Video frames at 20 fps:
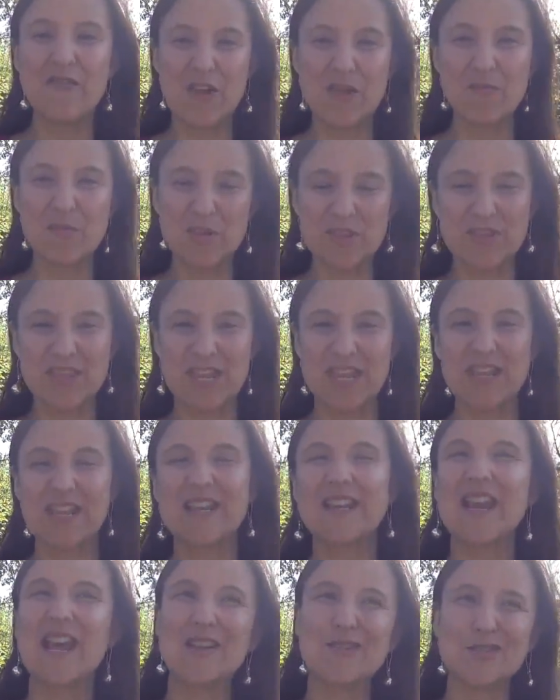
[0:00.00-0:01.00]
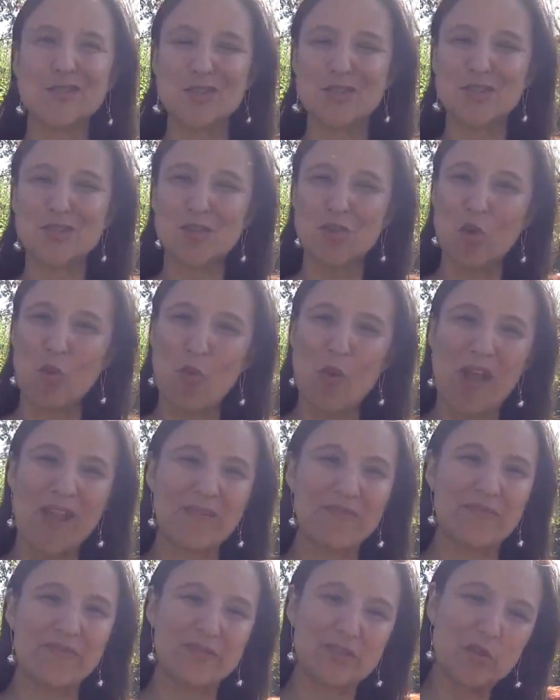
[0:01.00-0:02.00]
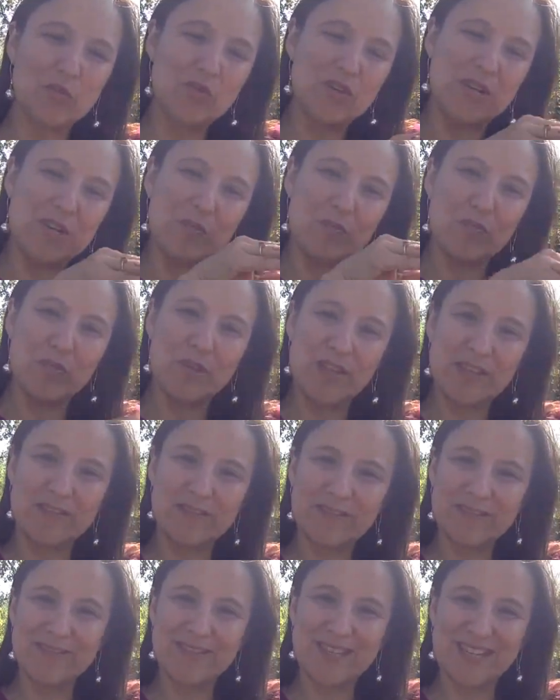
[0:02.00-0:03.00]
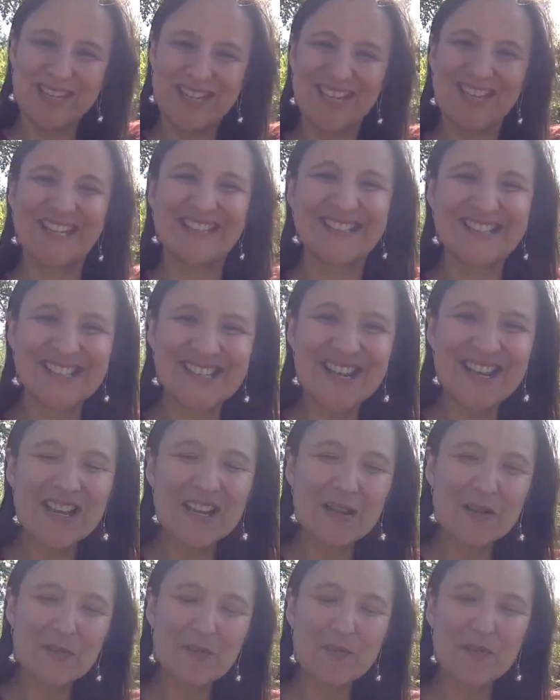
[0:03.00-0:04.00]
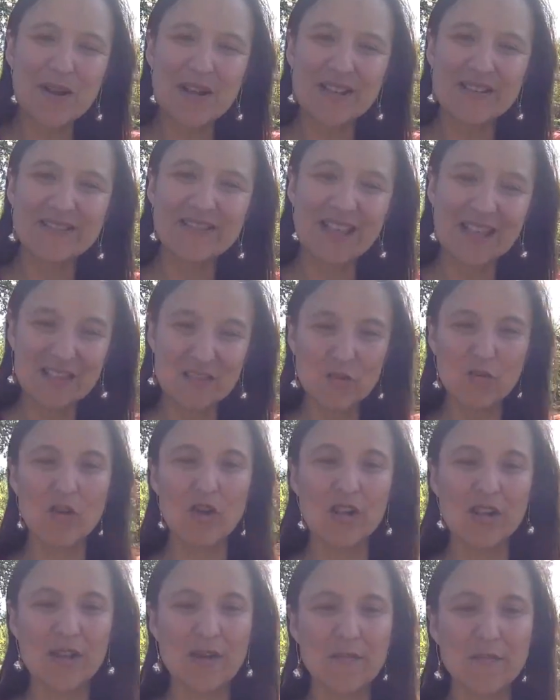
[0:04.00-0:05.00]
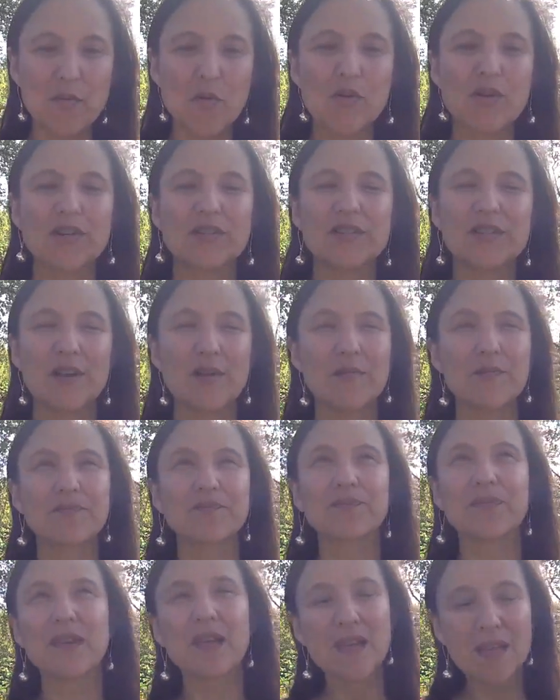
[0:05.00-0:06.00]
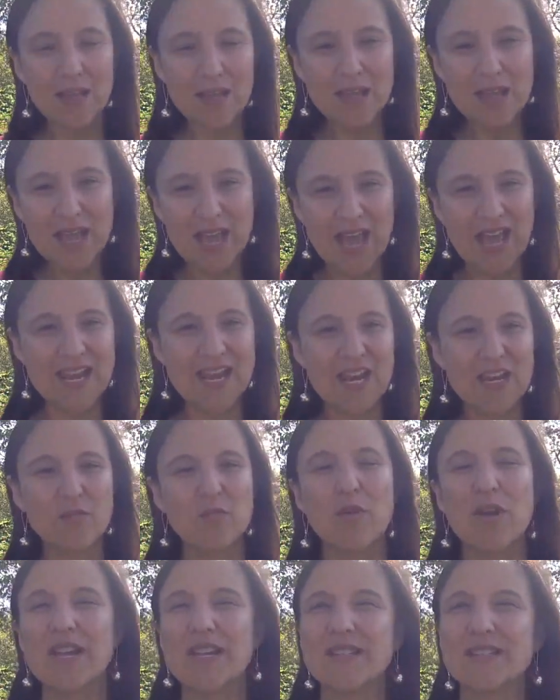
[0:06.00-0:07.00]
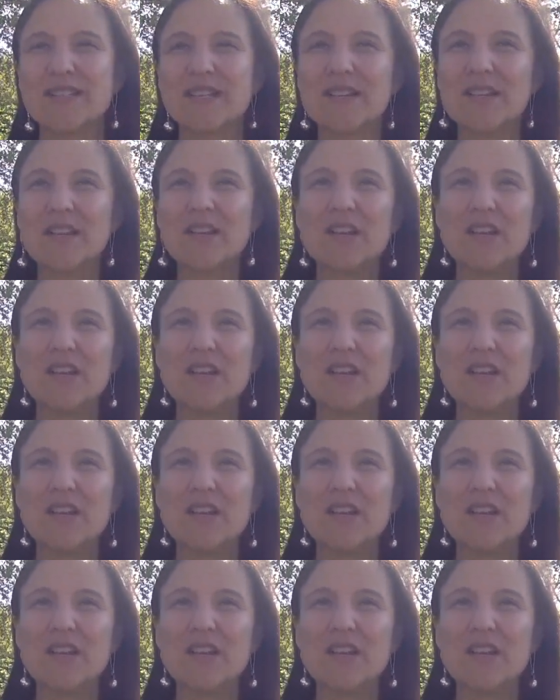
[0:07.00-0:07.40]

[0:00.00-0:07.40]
family thing, and not just the wife doing it with the kids, but that they're all on board. So, at any rate,